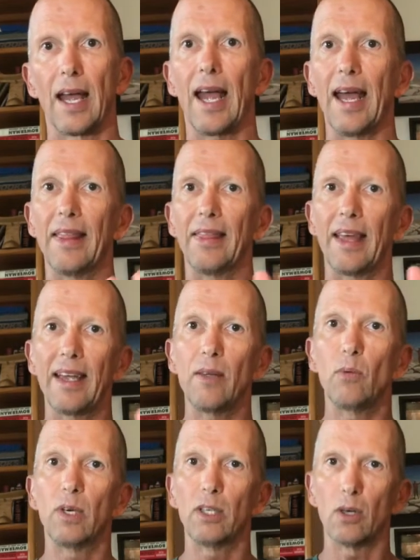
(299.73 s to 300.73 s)
And they
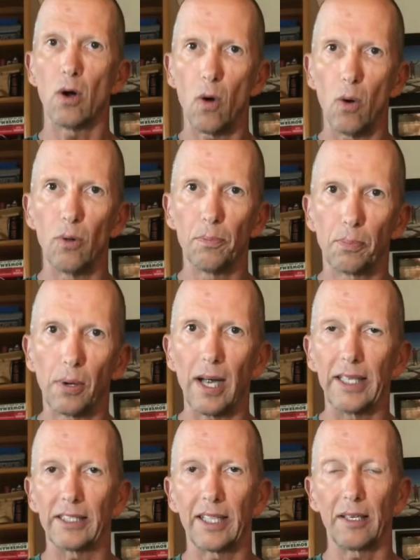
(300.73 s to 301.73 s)
will hold
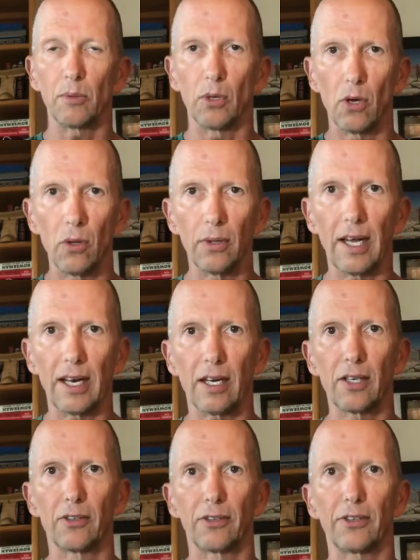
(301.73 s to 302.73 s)
price. They will hold that
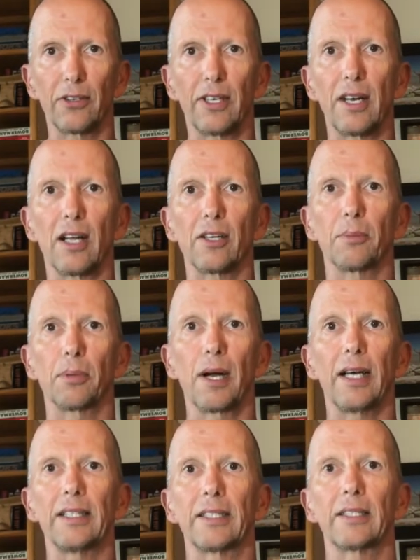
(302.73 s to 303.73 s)
$130
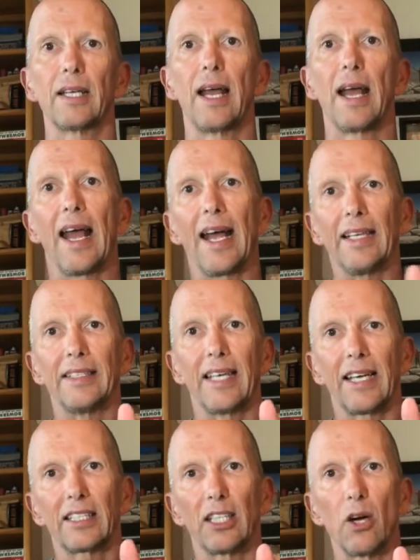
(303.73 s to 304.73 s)
price and
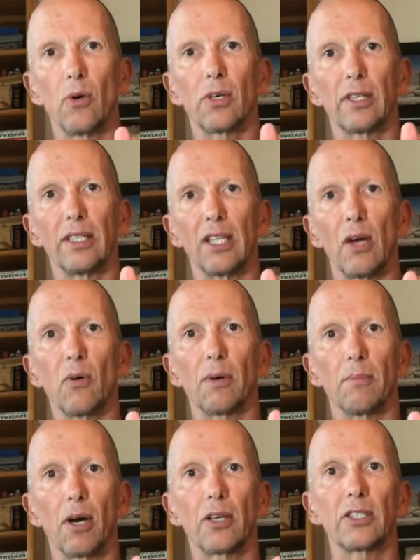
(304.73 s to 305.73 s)
take lower and lower
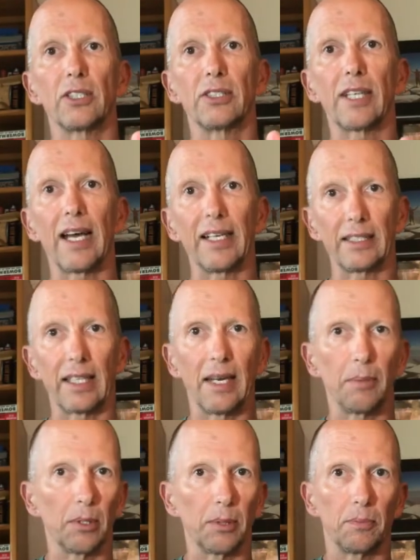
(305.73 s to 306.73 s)
margins as
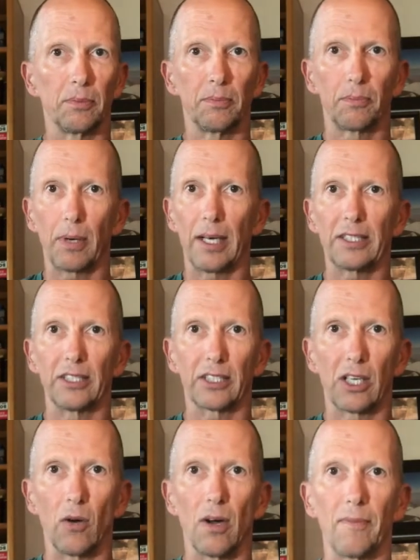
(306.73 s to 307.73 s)
labor prices
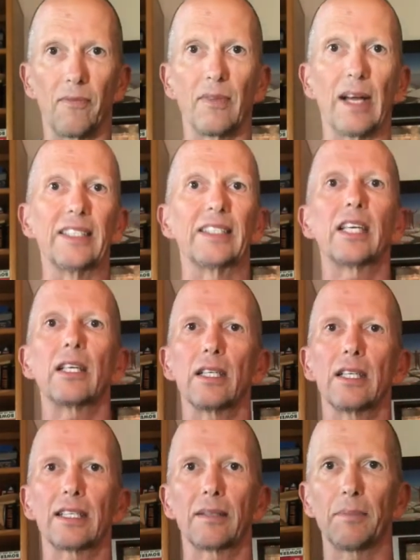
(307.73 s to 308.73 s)
go up until
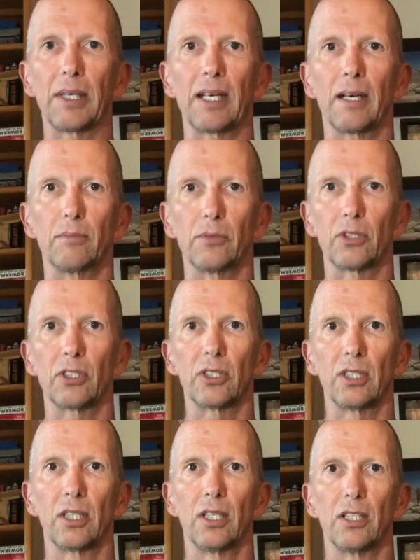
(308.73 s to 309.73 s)
it becomes
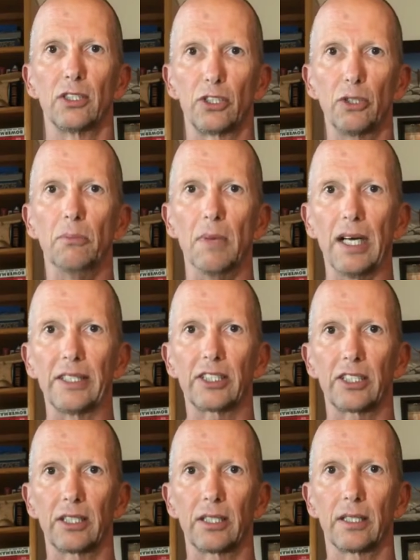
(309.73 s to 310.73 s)
too
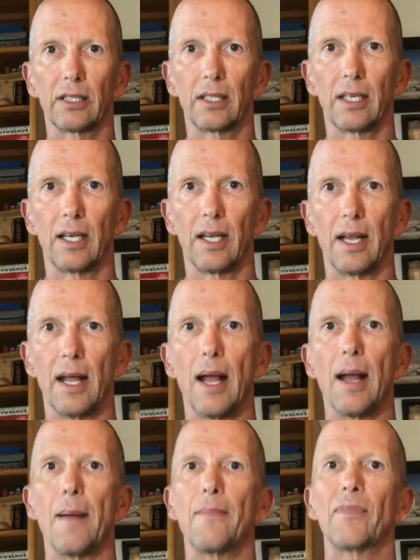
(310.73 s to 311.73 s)
much.
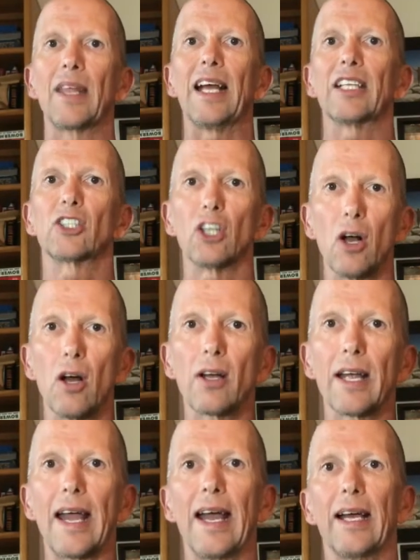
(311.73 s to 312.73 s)
As
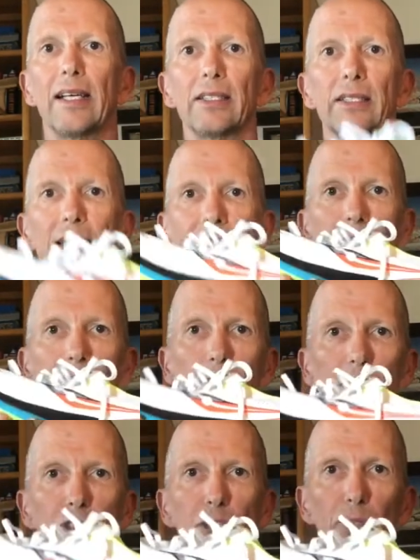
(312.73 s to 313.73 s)
long as they can
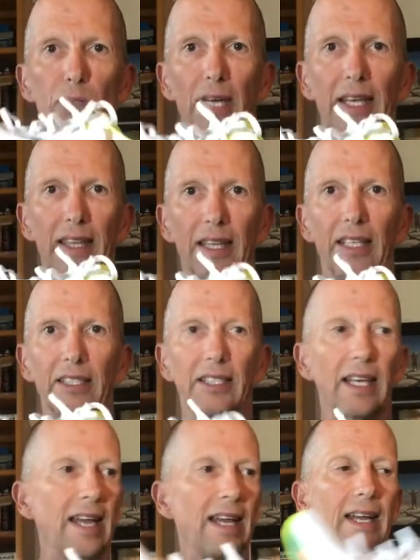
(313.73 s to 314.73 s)
build shoes like this,
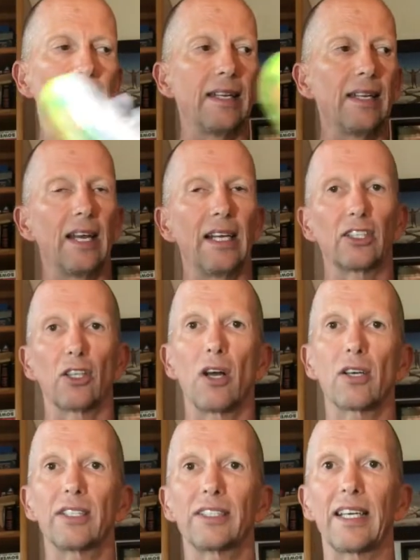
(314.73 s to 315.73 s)
and as
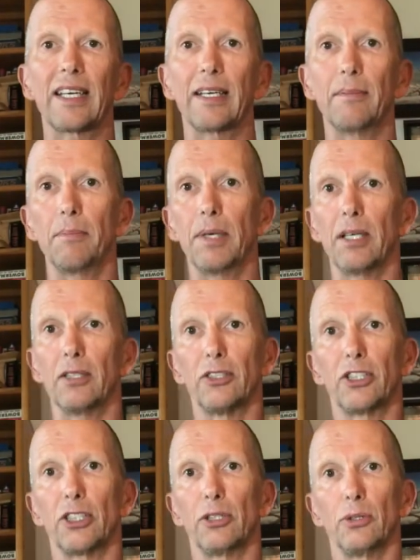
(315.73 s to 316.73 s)
long as they can build
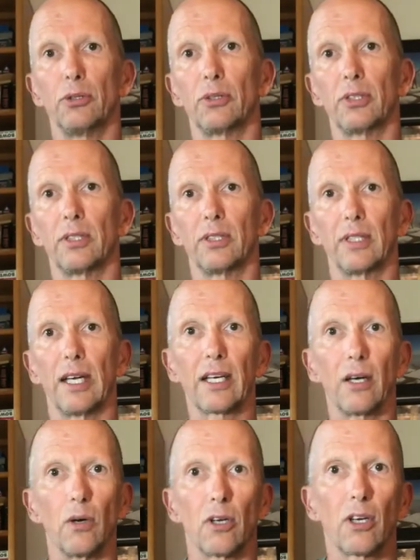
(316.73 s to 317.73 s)
shoes that
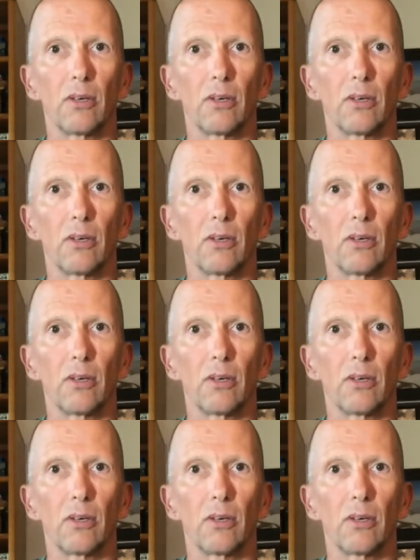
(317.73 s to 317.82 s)
go to